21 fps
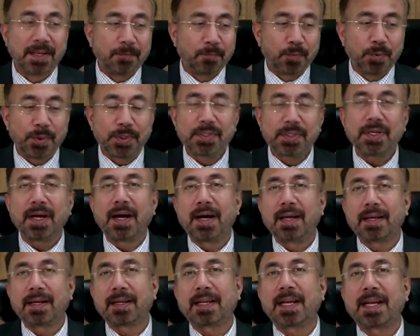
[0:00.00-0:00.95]
which
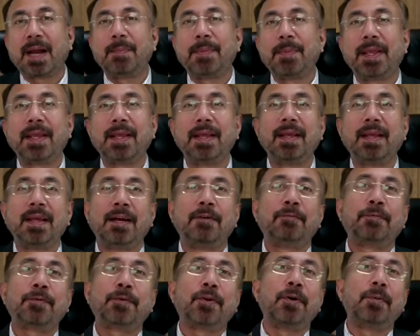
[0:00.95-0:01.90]
are coming
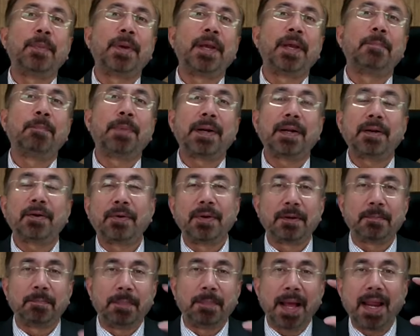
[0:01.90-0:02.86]
from a
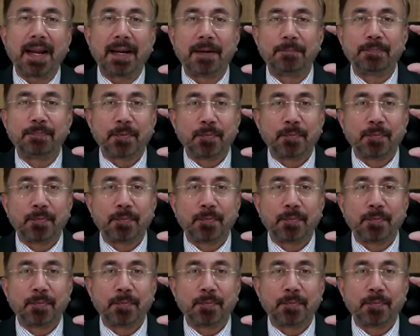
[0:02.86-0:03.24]
particular band.